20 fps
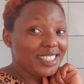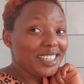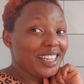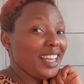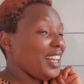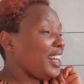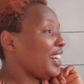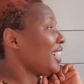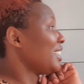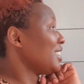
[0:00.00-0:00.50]

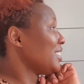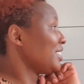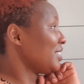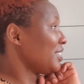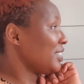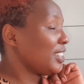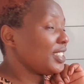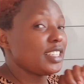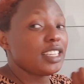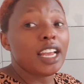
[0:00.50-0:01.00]
I can't
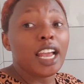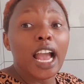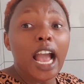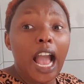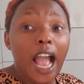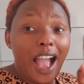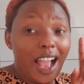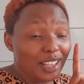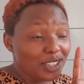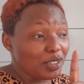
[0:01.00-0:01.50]
wait.
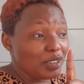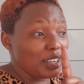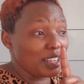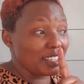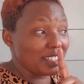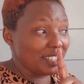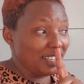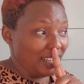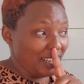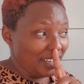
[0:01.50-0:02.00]
As you
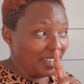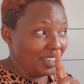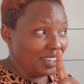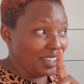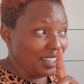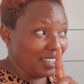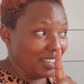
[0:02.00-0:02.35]
can tell,